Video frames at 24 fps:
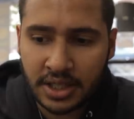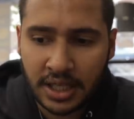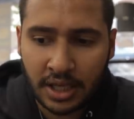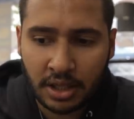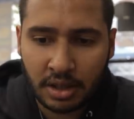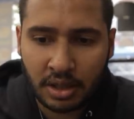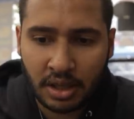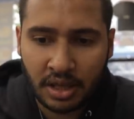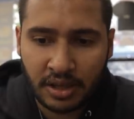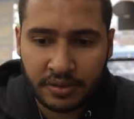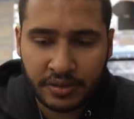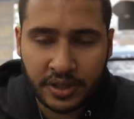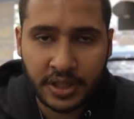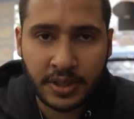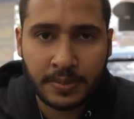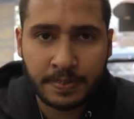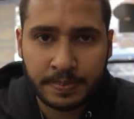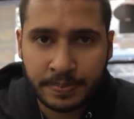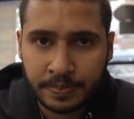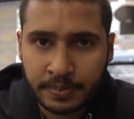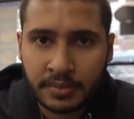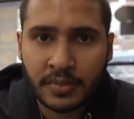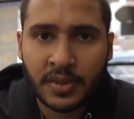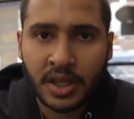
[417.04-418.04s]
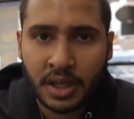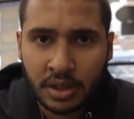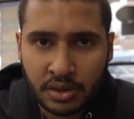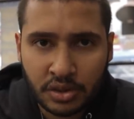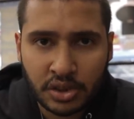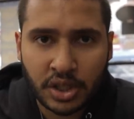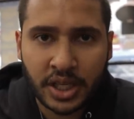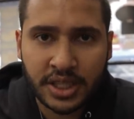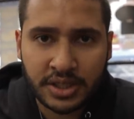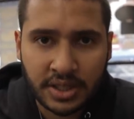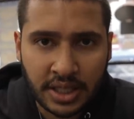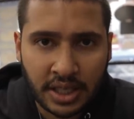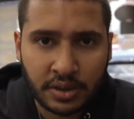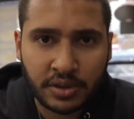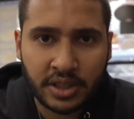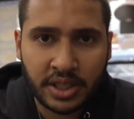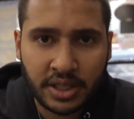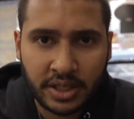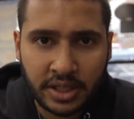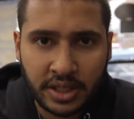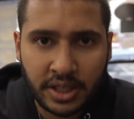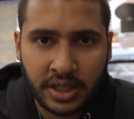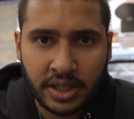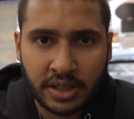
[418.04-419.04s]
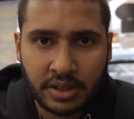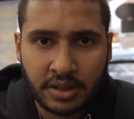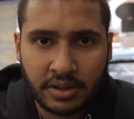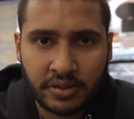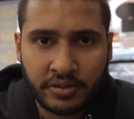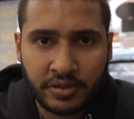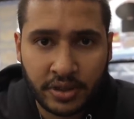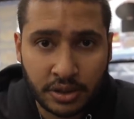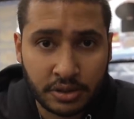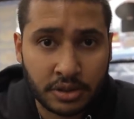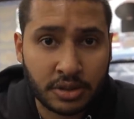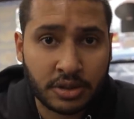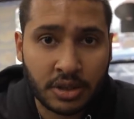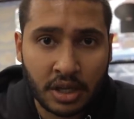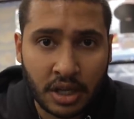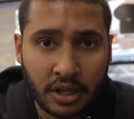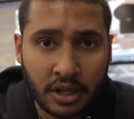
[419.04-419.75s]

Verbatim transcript: style coffee, try South Indian filtered